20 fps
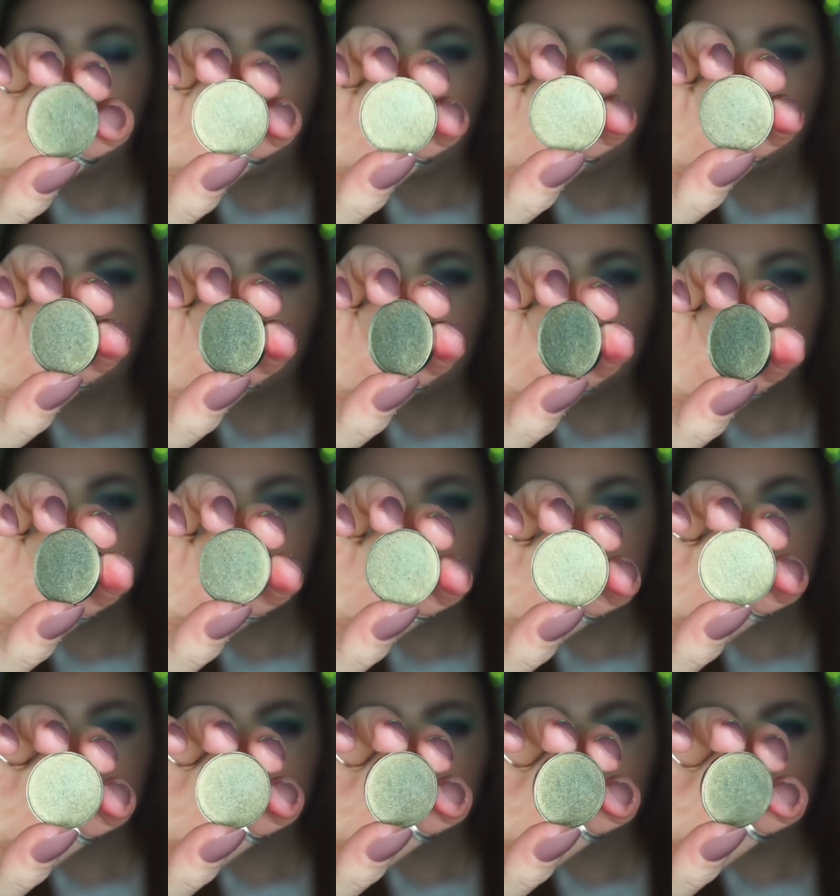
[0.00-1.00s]
I'm pretty sure this
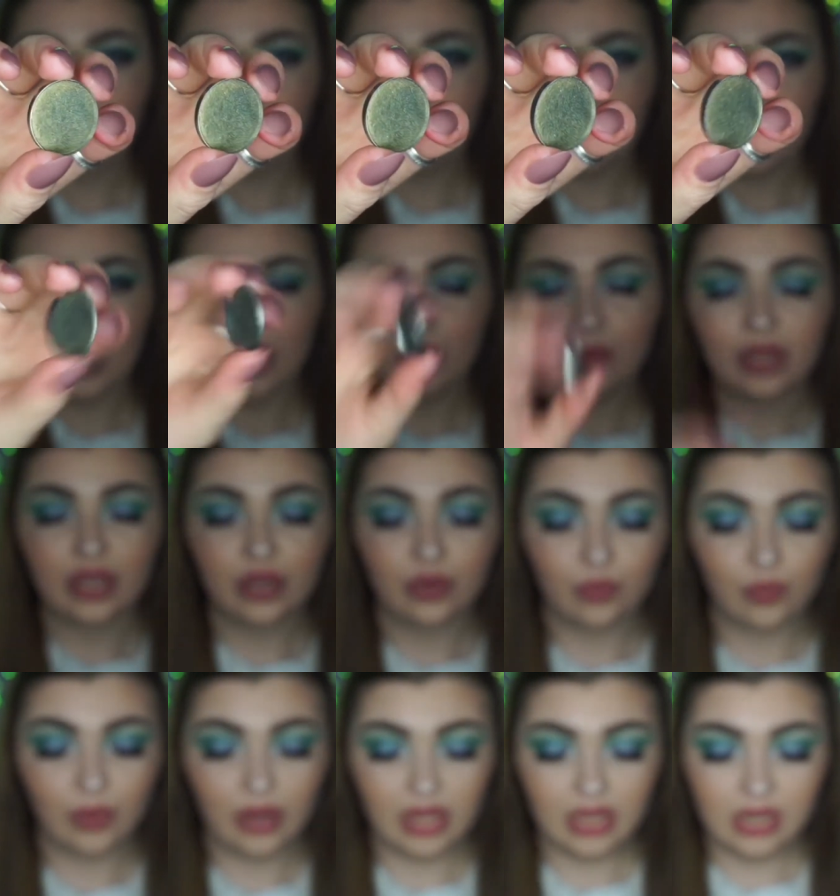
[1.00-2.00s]
is like a bluey
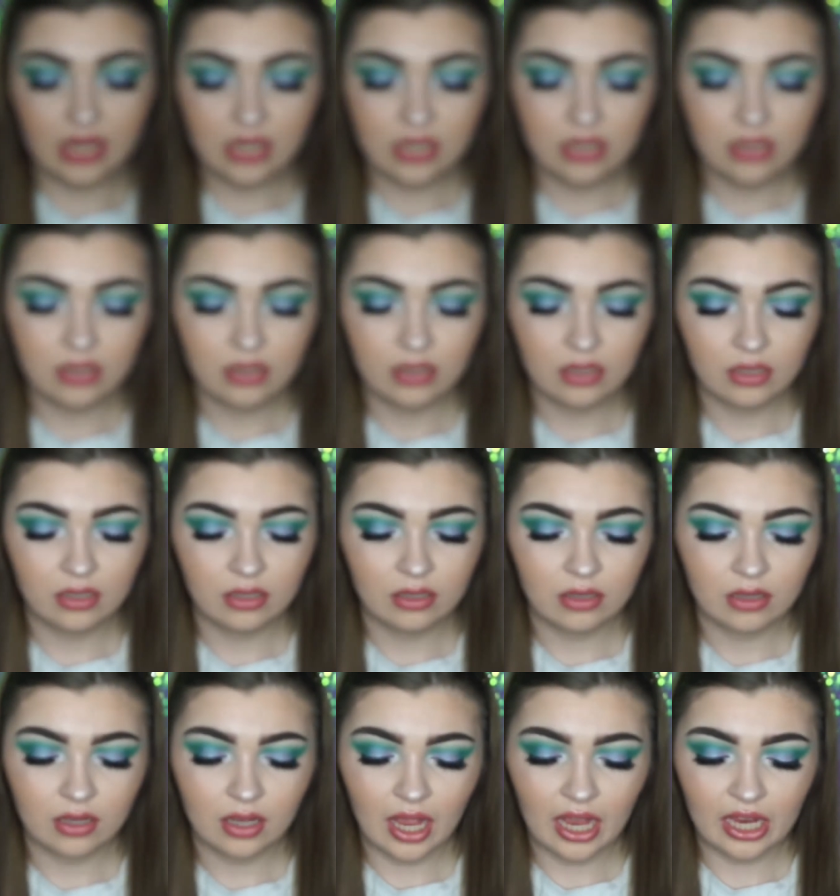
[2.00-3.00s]
green.
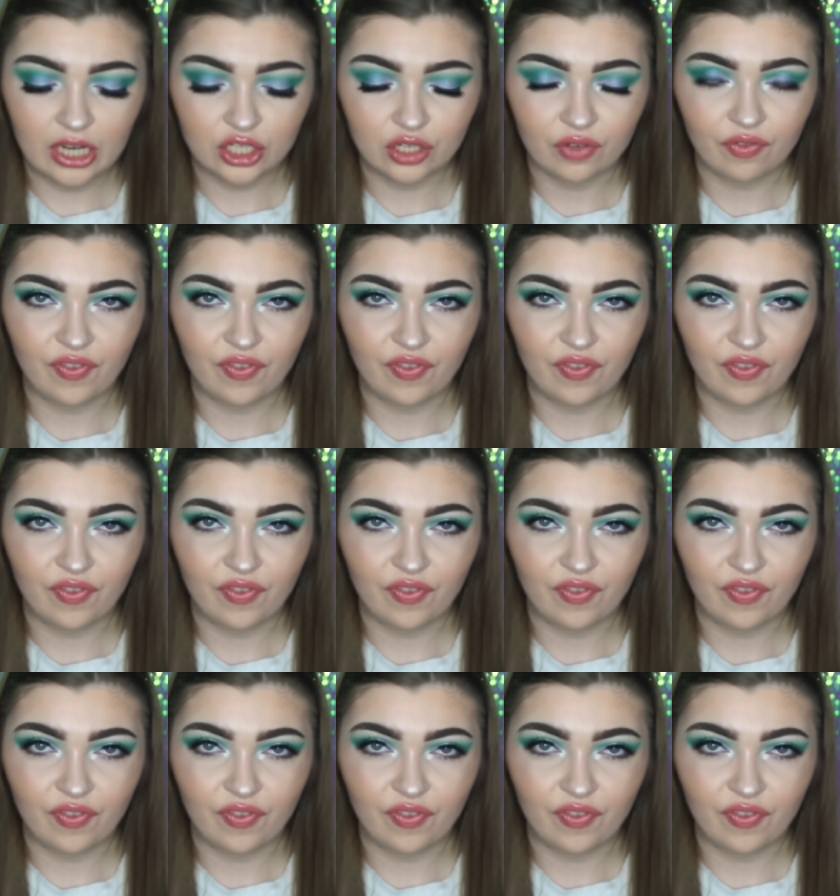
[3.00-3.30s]
Actually,